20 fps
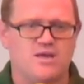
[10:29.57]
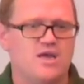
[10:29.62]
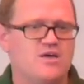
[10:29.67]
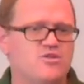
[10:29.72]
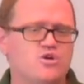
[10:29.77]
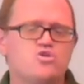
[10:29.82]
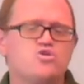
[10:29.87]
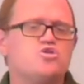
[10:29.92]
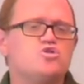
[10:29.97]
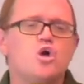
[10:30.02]

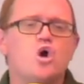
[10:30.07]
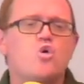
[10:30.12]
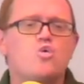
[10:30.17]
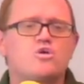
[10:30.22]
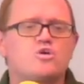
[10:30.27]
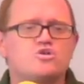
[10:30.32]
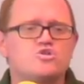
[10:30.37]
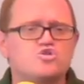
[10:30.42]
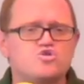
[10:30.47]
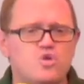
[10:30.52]
There's no
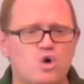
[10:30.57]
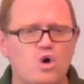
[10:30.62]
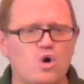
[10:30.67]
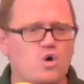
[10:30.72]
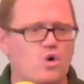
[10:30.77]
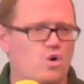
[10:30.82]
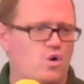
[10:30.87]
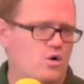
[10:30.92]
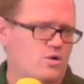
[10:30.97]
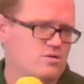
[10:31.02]

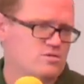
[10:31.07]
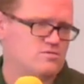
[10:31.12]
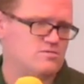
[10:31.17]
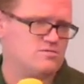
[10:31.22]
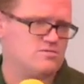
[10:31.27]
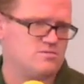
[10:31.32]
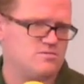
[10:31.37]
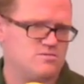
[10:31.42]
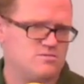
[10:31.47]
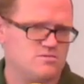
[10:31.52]
control.
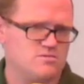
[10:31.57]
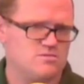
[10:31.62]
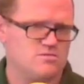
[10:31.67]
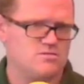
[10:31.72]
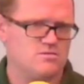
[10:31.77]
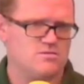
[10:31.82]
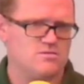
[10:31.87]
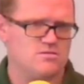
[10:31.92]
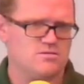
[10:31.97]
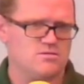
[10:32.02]

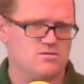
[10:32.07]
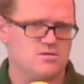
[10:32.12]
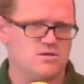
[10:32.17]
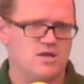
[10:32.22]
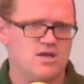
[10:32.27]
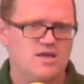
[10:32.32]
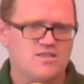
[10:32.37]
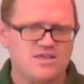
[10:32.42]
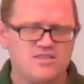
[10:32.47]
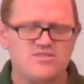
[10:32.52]

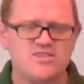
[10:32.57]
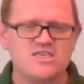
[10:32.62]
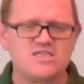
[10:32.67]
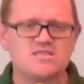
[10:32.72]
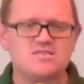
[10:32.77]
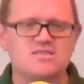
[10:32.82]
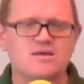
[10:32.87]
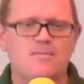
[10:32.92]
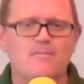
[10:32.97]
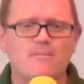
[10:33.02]
That
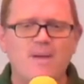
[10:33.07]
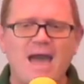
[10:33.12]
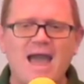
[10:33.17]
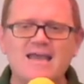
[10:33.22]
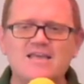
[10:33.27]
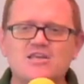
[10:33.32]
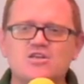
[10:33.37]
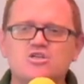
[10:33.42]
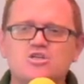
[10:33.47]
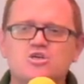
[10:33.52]
the
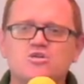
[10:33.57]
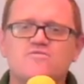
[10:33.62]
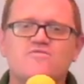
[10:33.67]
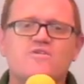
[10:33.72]
magnitude of